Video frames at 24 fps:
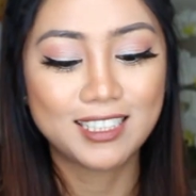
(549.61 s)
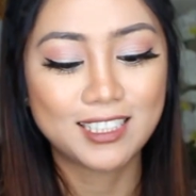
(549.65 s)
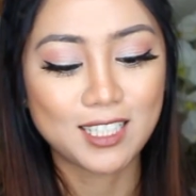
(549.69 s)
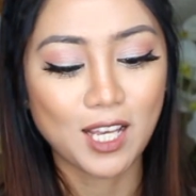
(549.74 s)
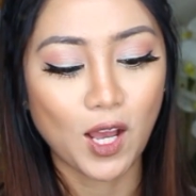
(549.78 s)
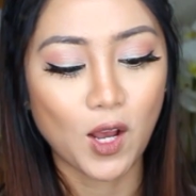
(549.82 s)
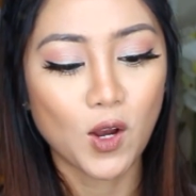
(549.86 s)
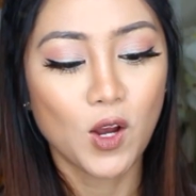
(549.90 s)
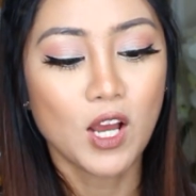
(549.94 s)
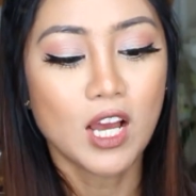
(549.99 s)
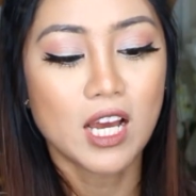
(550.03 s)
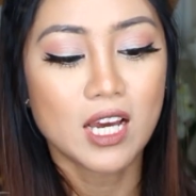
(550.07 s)

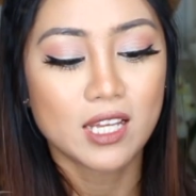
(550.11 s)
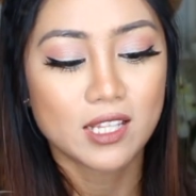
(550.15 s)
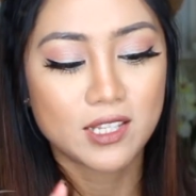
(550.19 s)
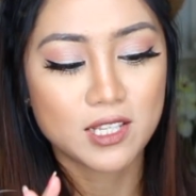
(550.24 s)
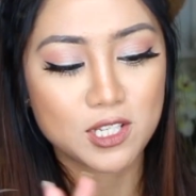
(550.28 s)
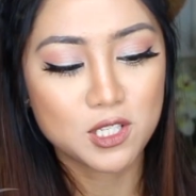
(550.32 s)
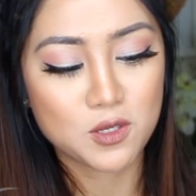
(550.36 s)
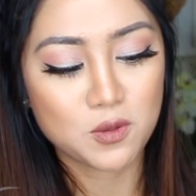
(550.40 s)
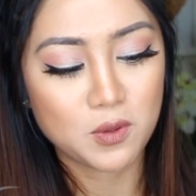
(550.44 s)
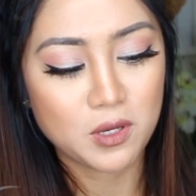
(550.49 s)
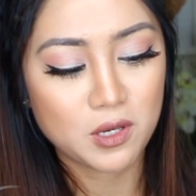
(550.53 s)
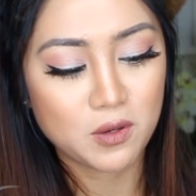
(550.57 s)
So
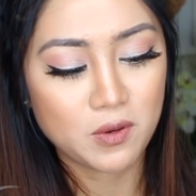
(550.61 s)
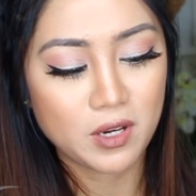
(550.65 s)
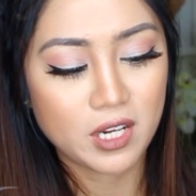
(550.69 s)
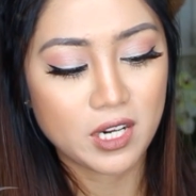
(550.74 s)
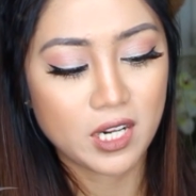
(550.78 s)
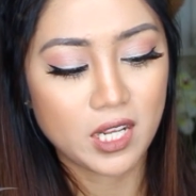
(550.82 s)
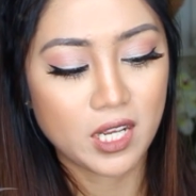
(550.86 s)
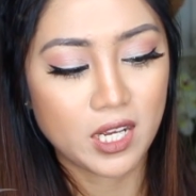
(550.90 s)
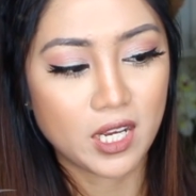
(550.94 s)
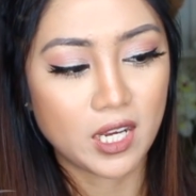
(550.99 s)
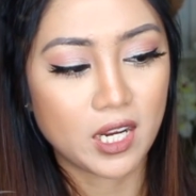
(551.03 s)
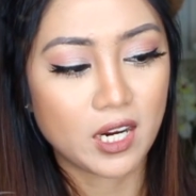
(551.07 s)
this one
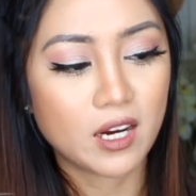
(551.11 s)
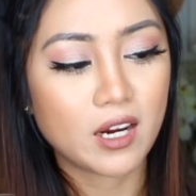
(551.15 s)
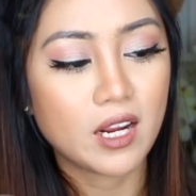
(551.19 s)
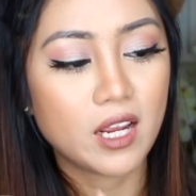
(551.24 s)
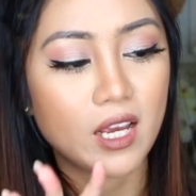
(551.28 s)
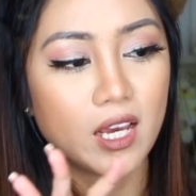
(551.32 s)
right here,